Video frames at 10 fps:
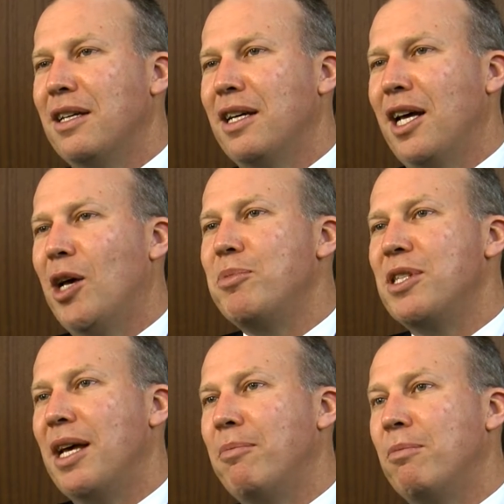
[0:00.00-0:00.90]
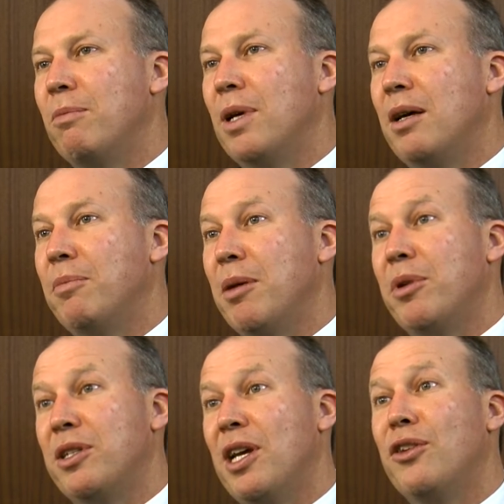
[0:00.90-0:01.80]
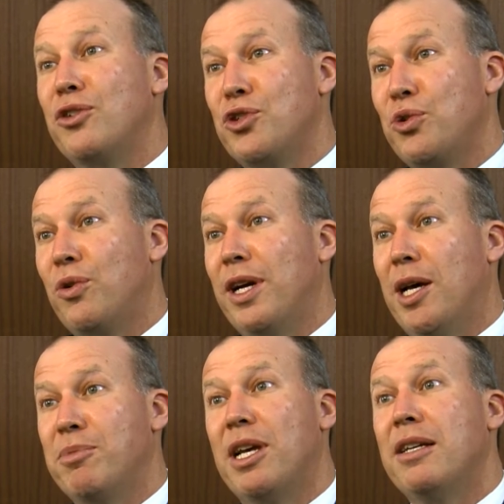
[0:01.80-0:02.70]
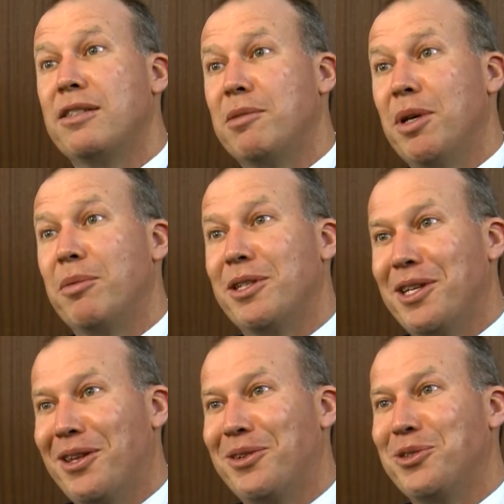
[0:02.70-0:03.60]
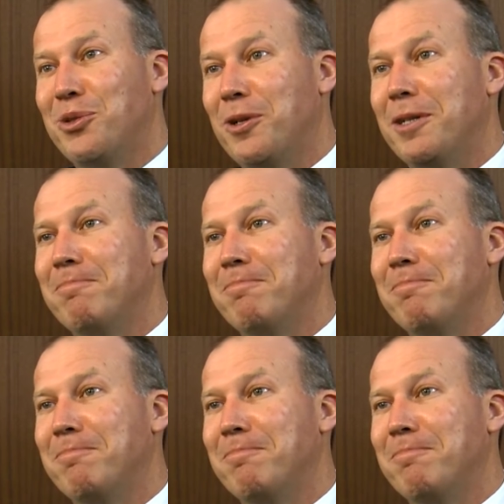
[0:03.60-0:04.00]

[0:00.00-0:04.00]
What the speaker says: helps them be able to tell their story, helps us to be able to tell their story.